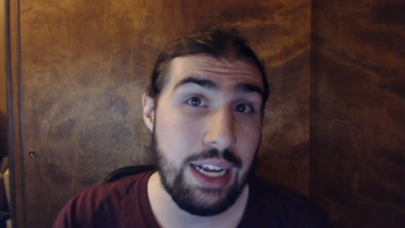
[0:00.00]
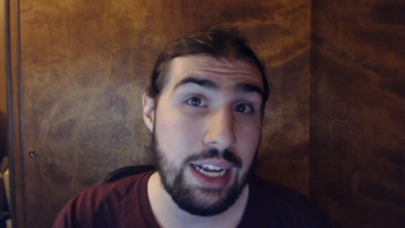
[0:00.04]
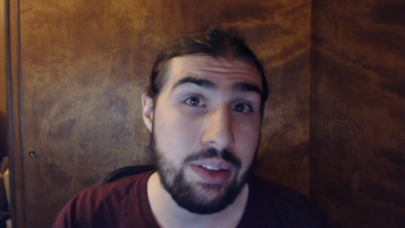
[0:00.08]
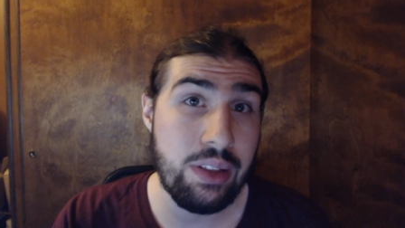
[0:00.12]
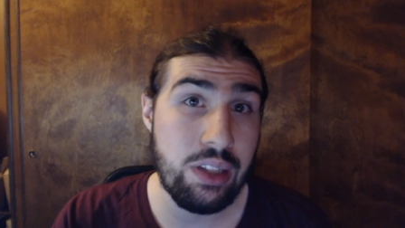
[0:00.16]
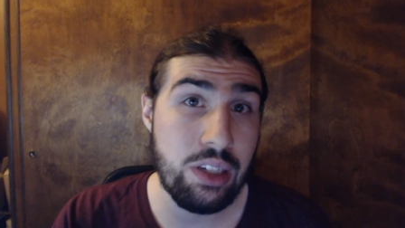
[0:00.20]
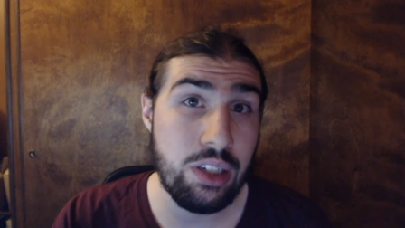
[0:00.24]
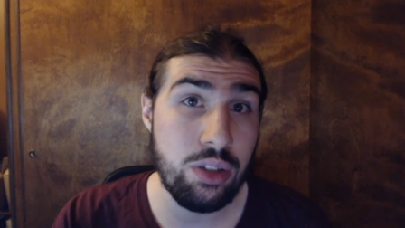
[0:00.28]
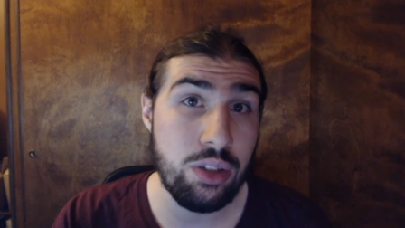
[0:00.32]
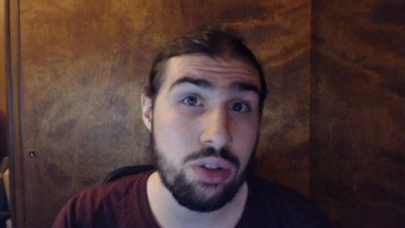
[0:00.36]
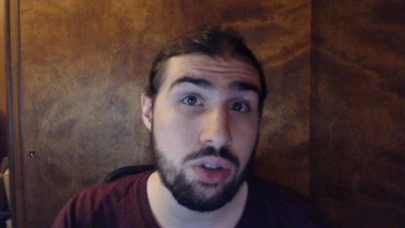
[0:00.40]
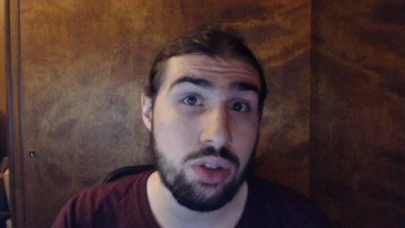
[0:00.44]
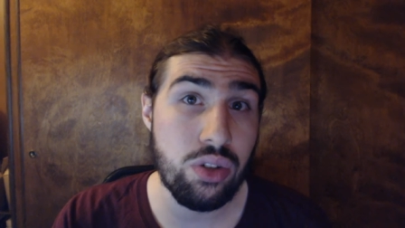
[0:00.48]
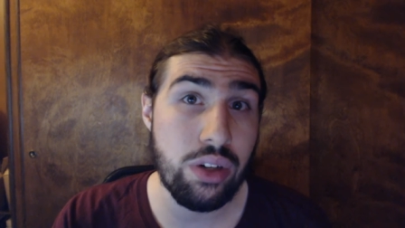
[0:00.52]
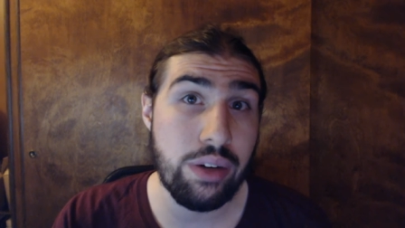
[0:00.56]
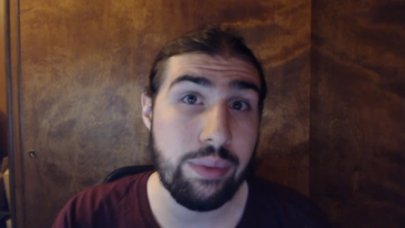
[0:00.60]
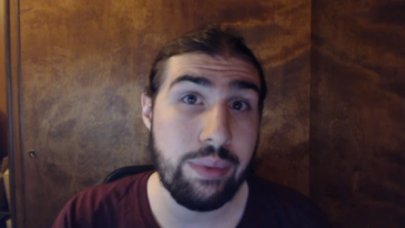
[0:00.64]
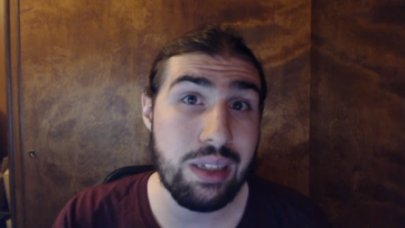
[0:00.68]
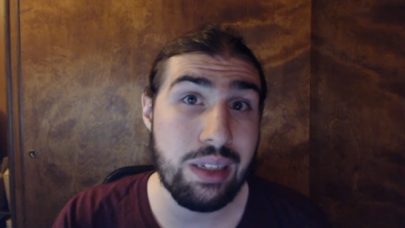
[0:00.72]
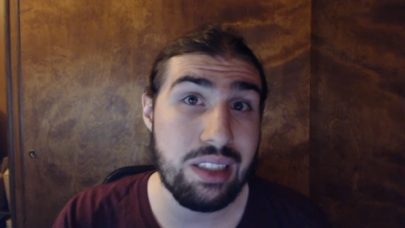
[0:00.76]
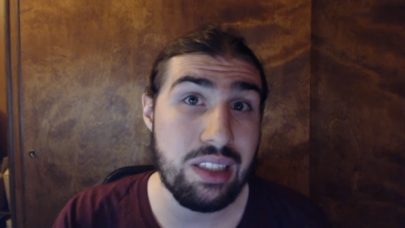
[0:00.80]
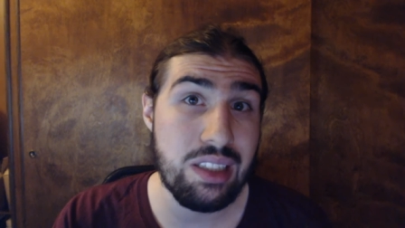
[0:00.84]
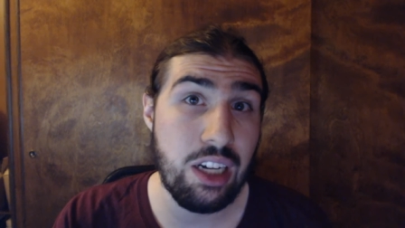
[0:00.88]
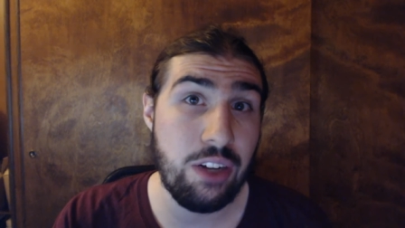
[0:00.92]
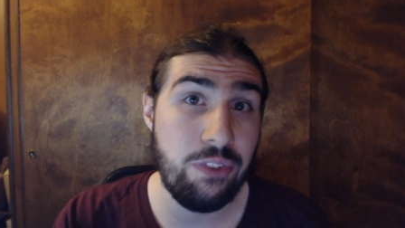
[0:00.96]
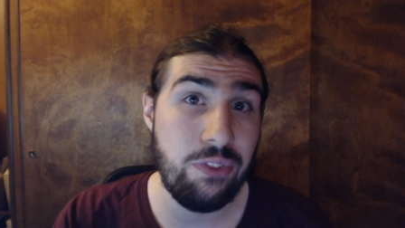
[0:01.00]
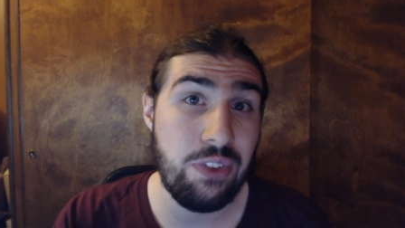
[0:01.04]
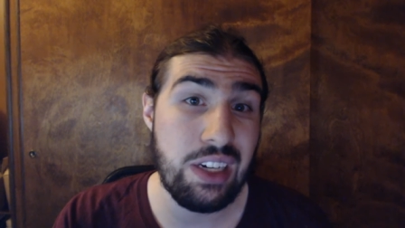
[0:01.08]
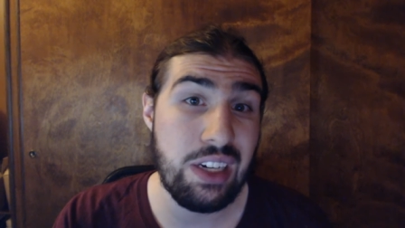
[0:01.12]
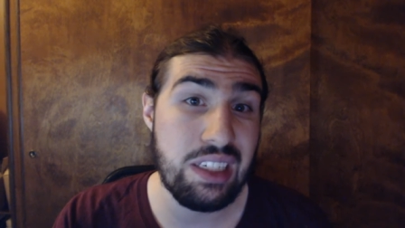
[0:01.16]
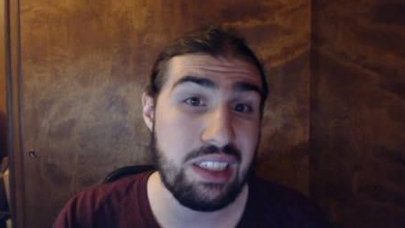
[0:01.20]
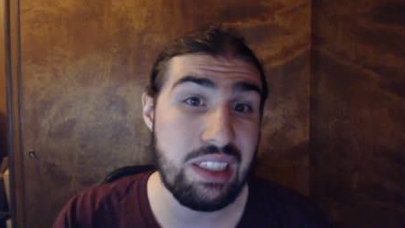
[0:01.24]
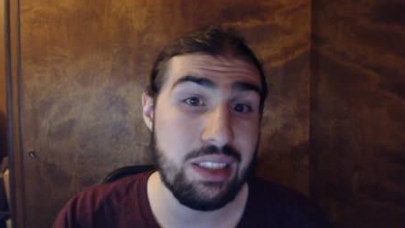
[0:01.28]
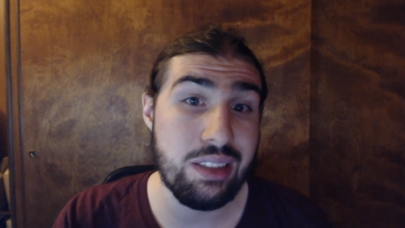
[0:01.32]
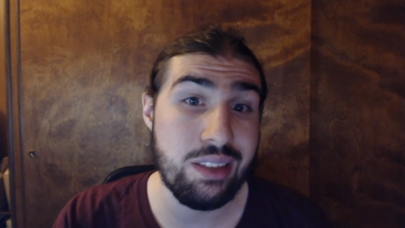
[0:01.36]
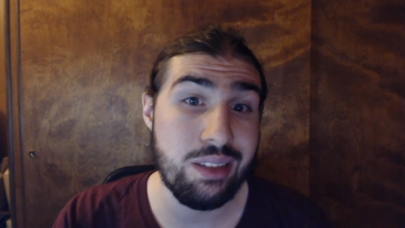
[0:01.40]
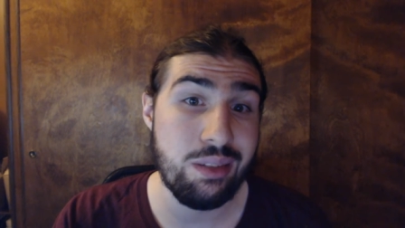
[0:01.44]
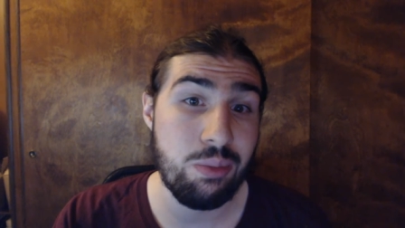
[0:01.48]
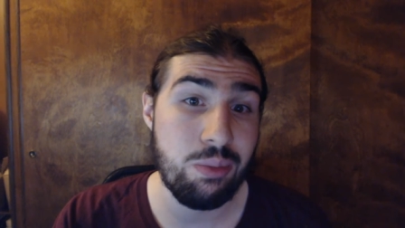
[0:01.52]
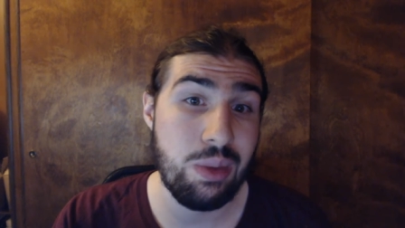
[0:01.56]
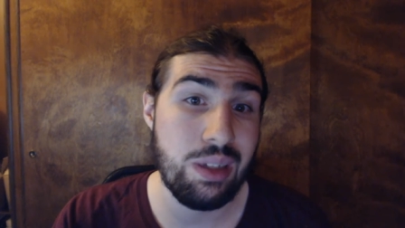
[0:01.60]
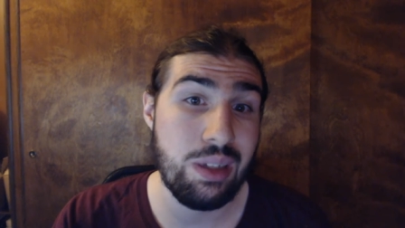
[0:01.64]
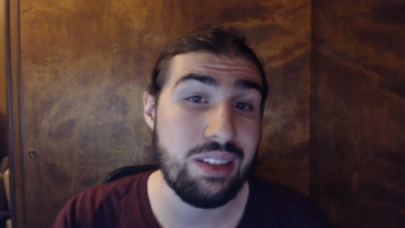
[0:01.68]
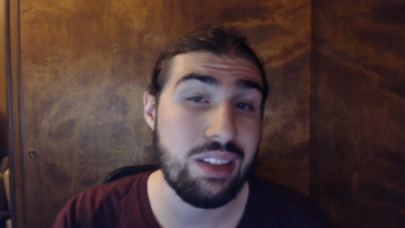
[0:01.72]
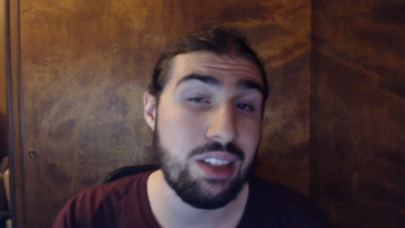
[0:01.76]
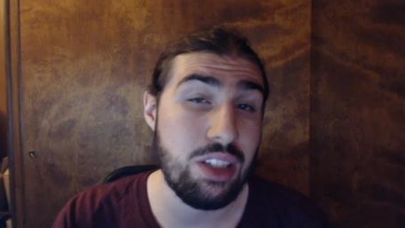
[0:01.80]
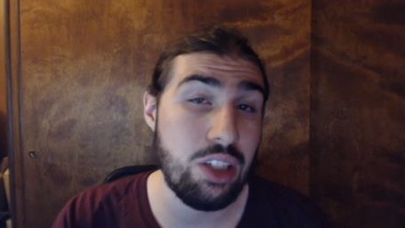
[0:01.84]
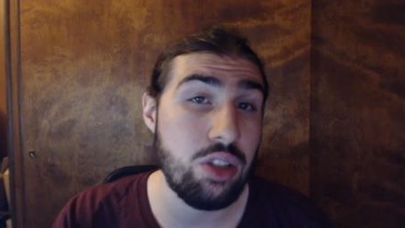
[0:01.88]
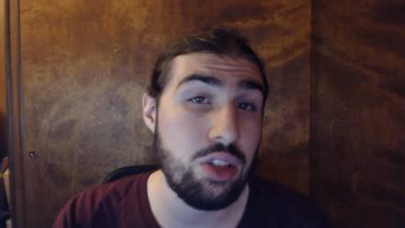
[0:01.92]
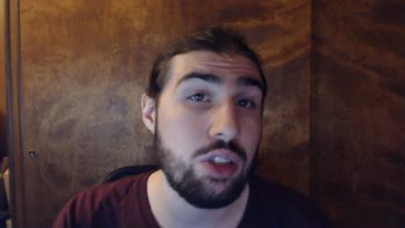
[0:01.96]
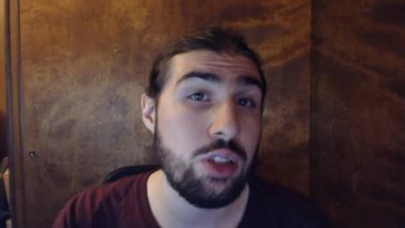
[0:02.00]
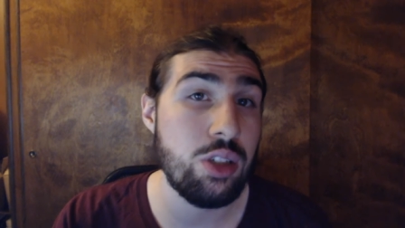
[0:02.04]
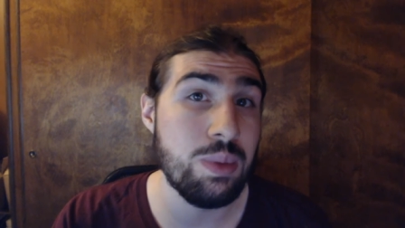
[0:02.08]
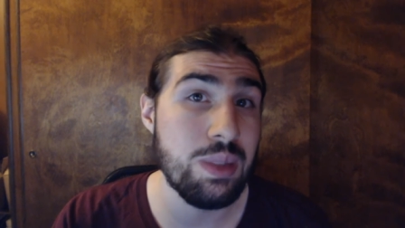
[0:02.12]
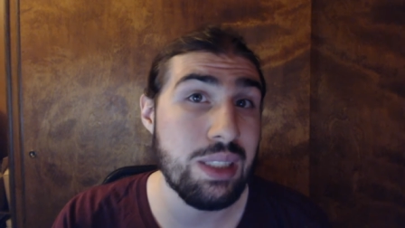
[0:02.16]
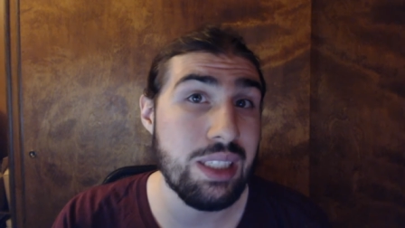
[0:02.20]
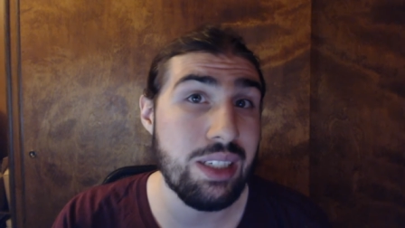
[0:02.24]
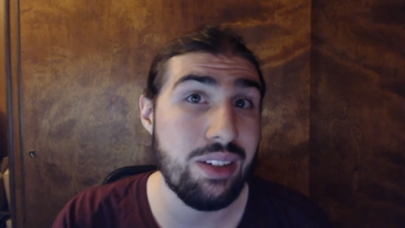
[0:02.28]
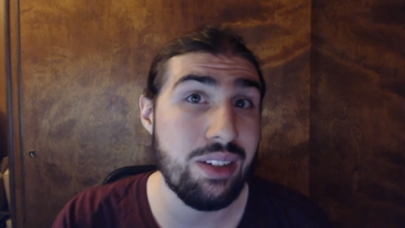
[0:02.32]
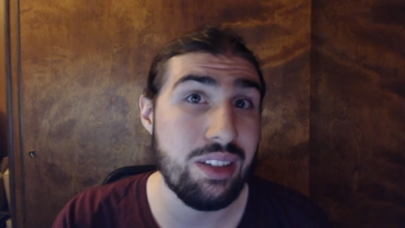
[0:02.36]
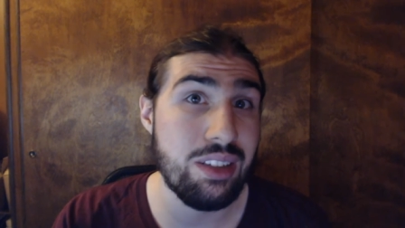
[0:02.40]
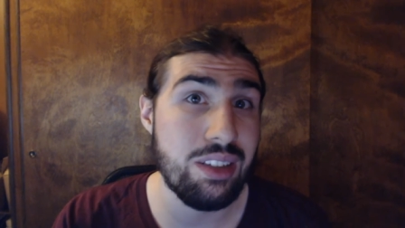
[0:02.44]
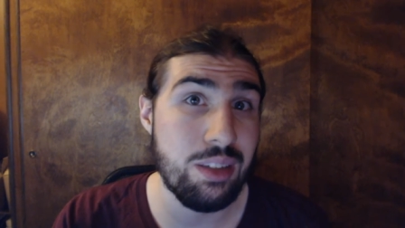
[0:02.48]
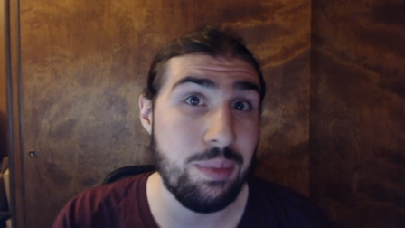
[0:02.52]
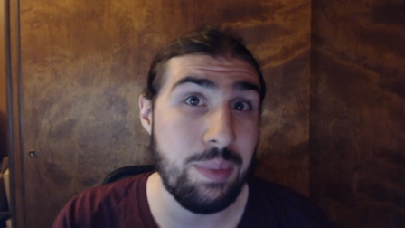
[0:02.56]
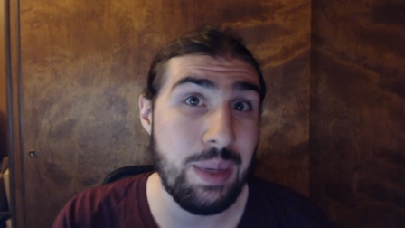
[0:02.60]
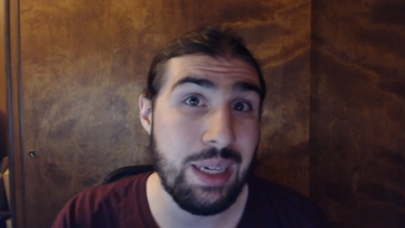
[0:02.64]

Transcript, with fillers: have the new streaming stuff, and it just, well, it's a YouTube series,